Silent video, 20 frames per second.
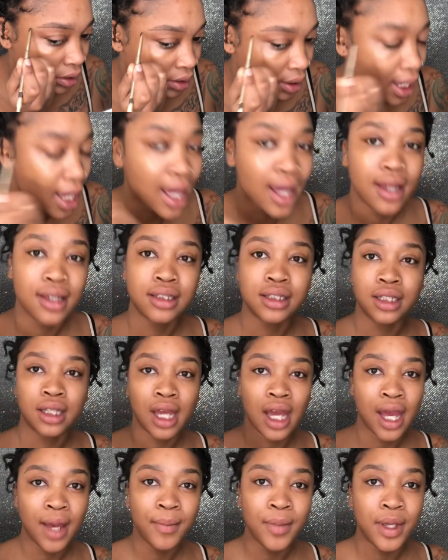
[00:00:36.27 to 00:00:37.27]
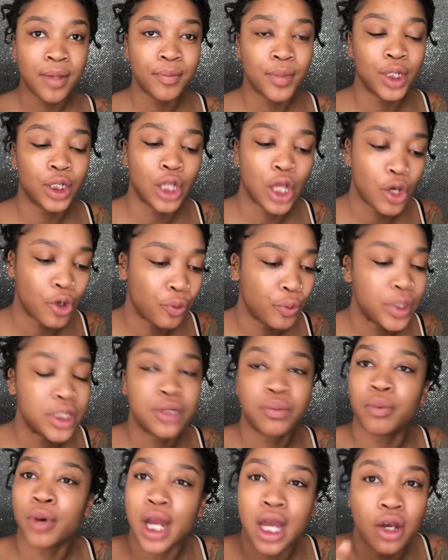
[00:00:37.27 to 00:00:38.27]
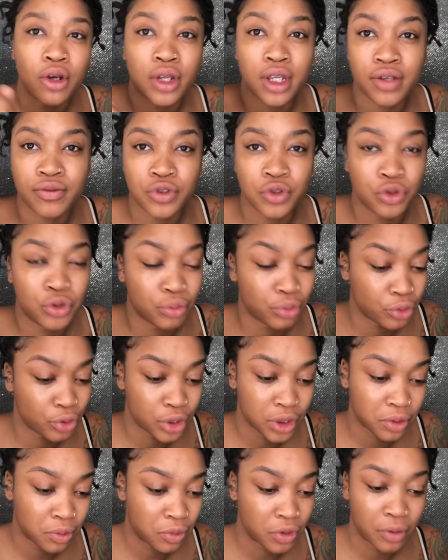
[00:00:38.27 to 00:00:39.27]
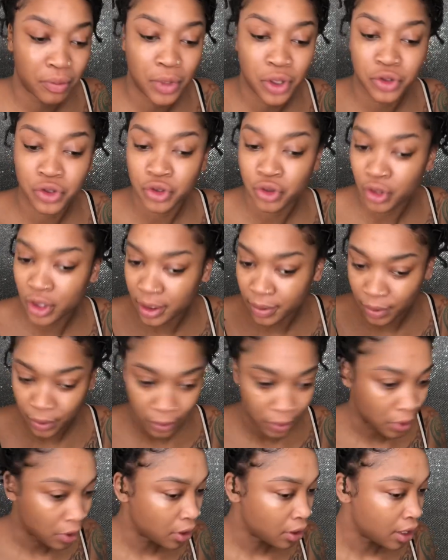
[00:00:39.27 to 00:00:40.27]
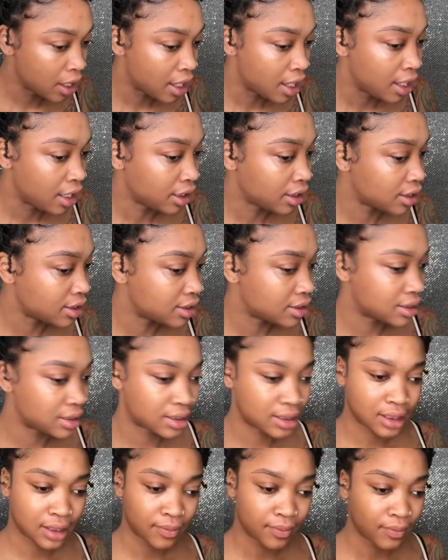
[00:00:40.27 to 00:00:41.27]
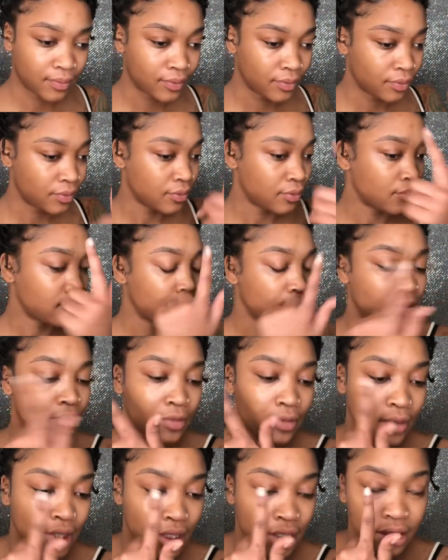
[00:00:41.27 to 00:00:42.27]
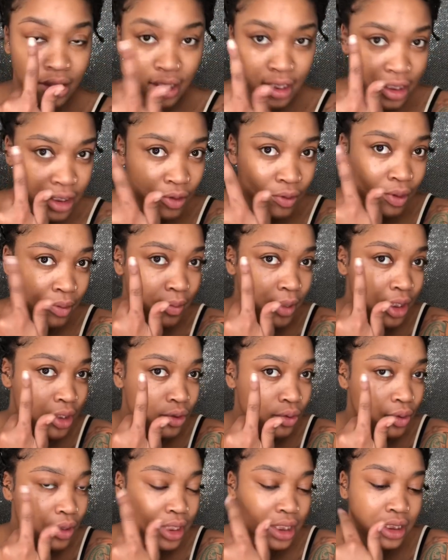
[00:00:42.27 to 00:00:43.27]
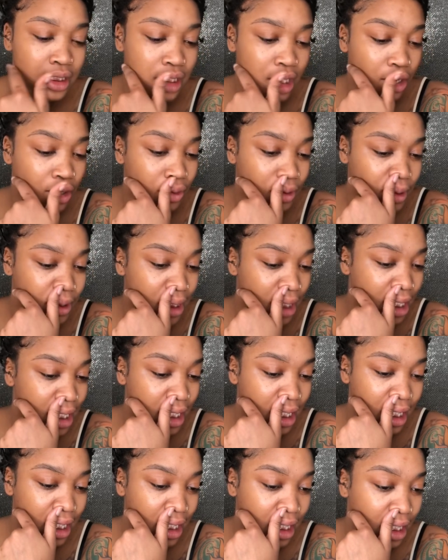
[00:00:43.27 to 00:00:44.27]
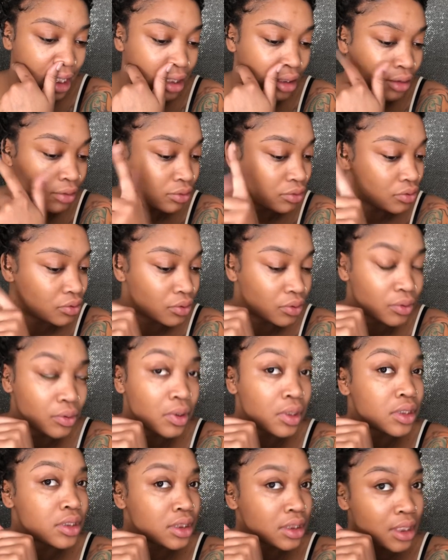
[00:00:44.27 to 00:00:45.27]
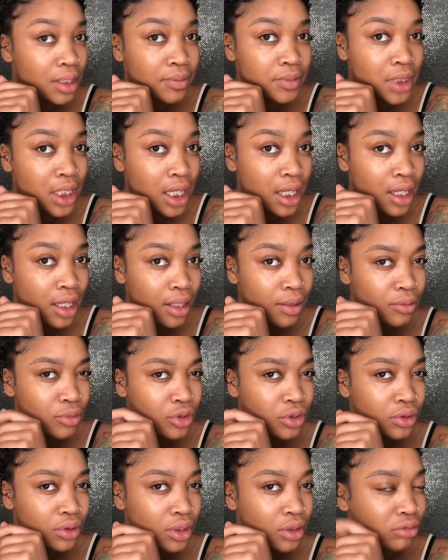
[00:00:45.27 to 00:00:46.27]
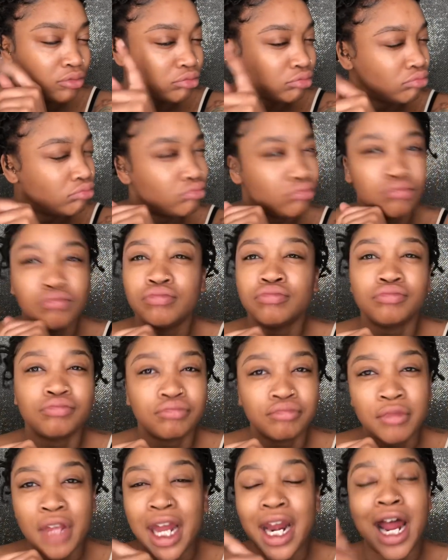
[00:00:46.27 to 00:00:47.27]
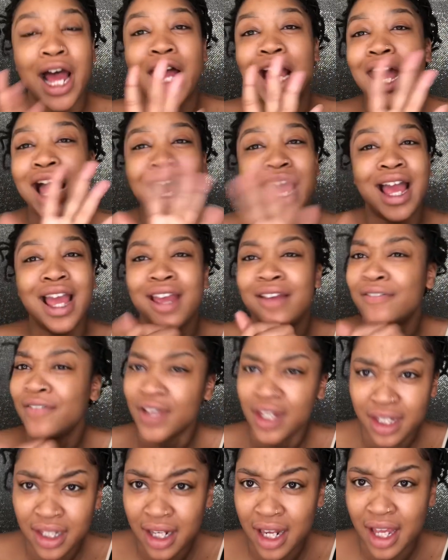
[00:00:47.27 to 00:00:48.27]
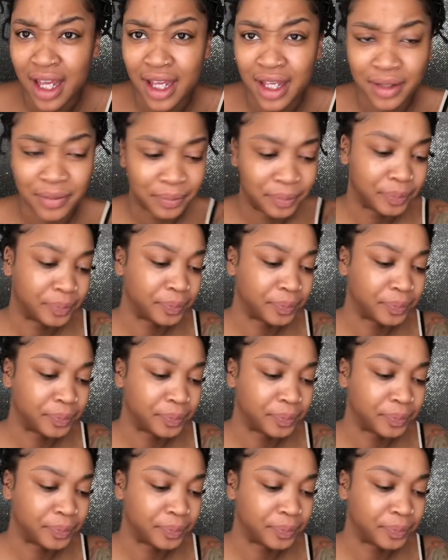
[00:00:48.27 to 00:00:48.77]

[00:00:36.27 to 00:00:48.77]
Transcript: Guys, comment below which brow gives you the most trouble, cause this one be doing its own thing sometimes, you know, and I ain't feeling that.